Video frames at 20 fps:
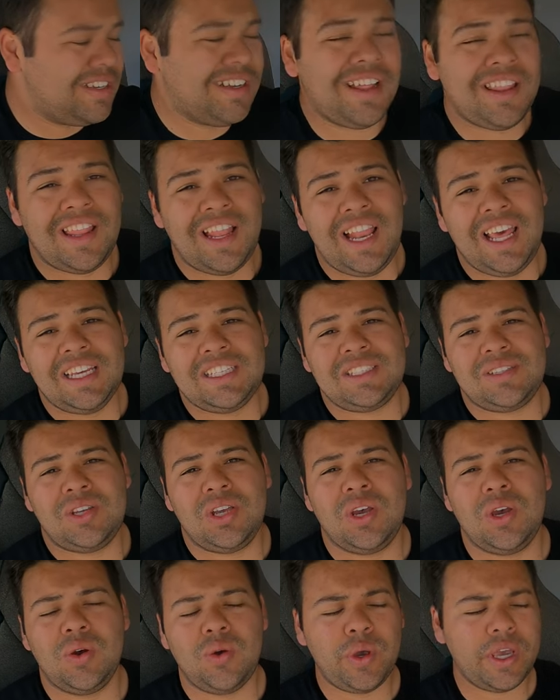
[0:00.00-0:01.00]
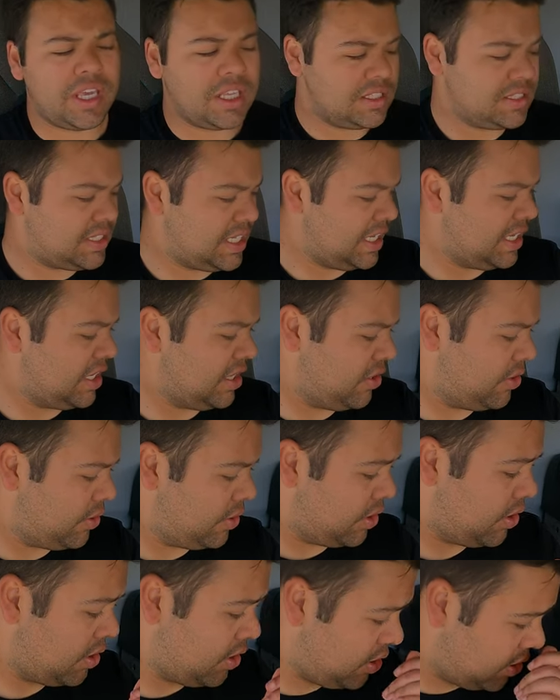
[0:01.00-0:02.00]
nonetheless, we
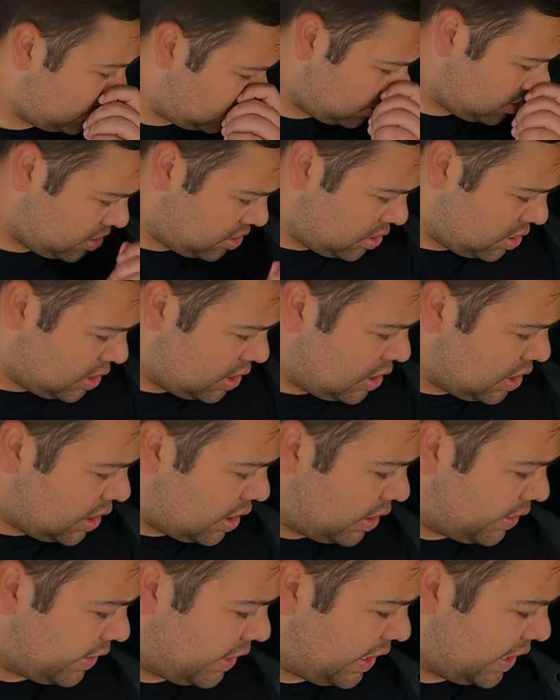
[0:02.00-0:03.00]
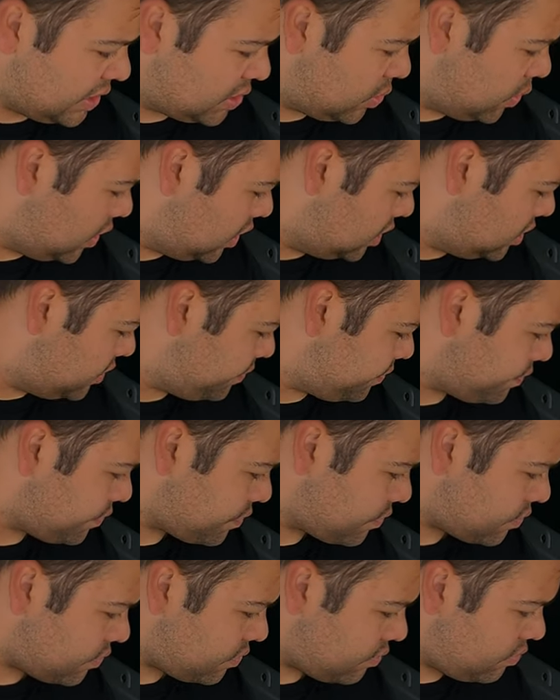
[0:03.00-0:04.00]
continue. And the next one
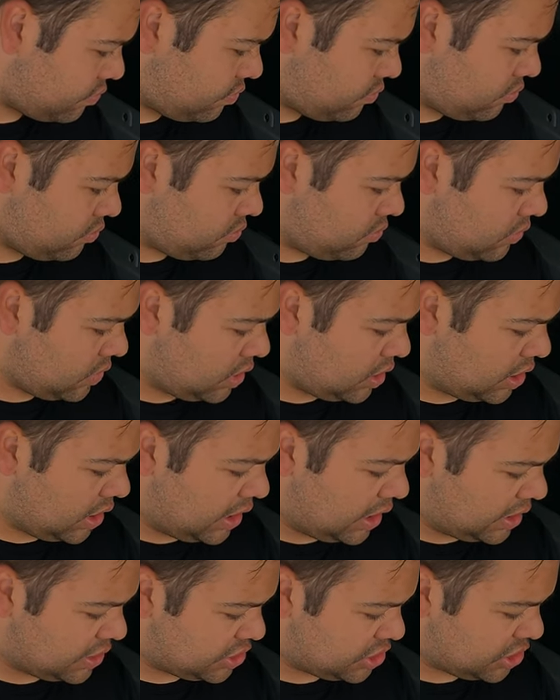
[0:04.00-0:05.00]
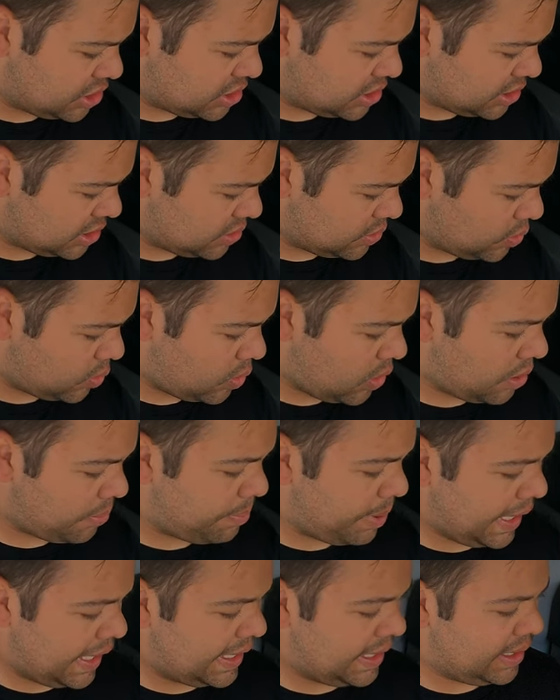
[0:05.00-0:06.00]
is just
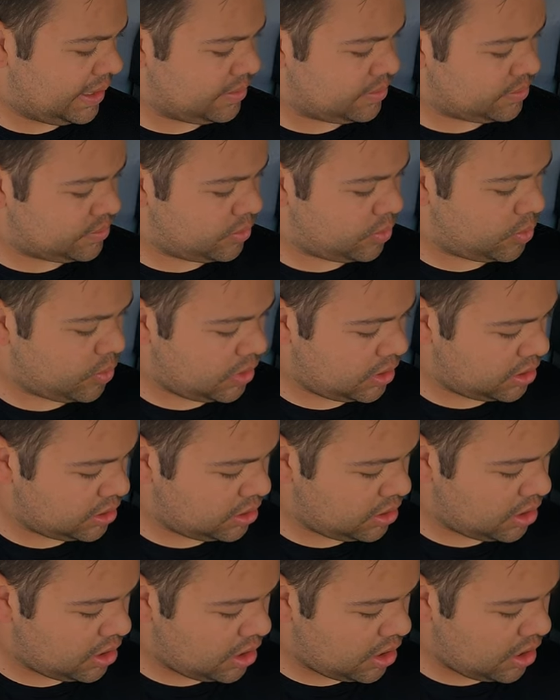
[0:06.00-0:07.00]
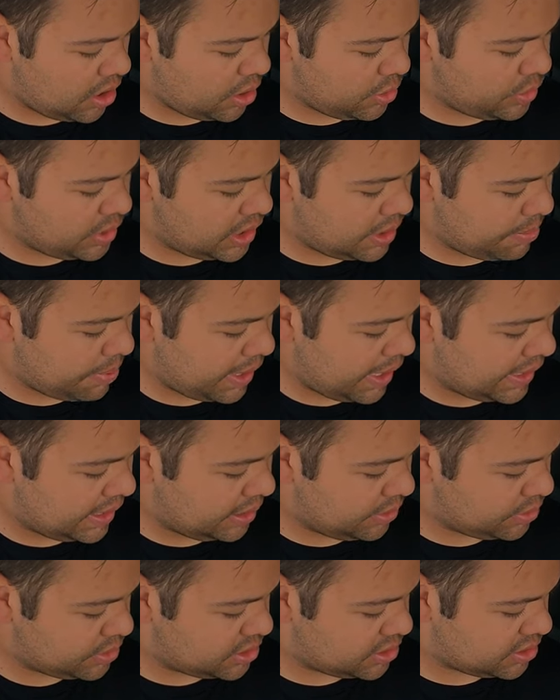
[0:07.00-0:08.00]
one pallet, one lonely
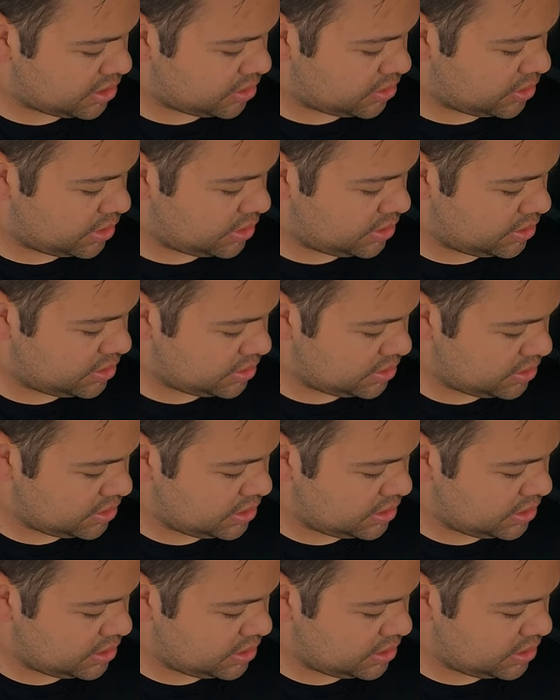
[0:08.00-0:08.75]
pallet, which is annoying.